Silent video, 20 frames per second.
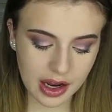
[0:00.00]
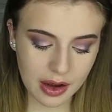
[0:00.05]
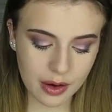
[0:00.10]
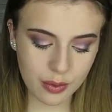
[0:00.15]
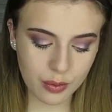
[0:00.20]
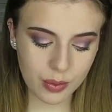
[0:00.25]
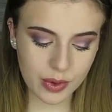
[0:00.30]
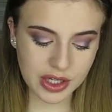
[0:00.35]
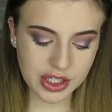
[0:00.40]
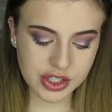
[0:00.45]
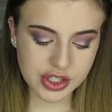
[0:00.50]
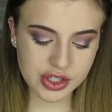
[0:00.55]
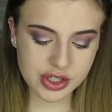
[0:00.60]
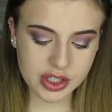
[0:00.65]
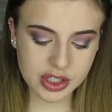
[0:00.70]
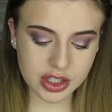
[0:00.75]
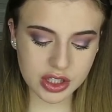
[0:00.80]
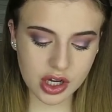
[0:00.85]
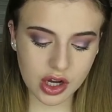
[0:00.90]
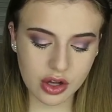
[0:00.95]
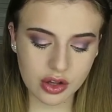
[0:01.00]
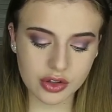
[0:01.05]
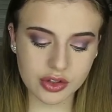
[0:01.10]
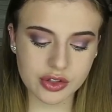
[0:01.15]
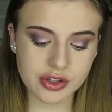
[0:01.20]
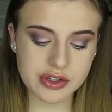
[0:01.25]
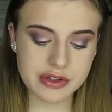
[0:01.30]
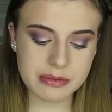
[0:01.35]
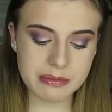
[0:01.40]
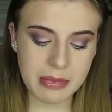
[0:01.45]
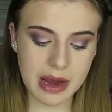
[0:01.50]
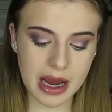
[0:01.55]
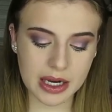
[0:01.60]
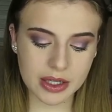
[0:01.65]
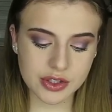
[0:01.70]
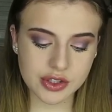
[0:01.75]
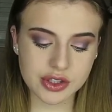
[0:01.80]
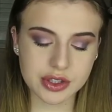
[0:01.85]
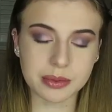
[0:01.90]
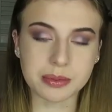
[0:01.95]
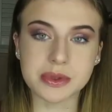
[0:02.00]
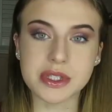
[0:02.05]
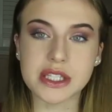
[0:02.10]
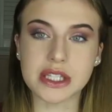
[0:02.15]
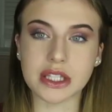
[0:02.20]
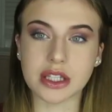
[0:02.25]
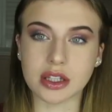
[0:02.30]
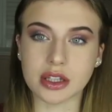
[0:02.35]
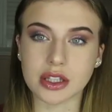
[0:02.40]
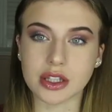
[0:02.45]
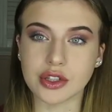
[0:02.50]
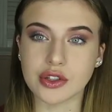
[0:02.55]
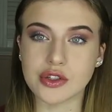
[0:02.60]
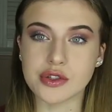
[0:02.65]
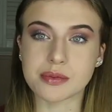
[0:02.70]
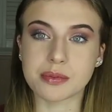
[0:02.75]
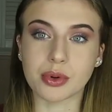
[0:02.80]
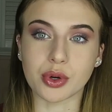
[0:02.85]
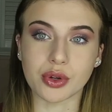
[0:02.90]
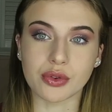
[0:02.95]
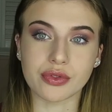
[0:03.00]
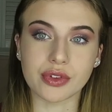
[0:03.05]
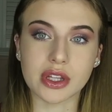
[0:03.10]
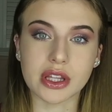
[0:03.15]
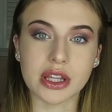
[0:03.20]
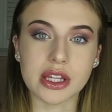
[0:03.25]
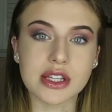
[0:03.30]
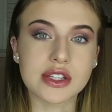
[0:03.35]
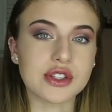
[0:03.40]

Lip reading: I wish the colors matched up to the glitters perfectly,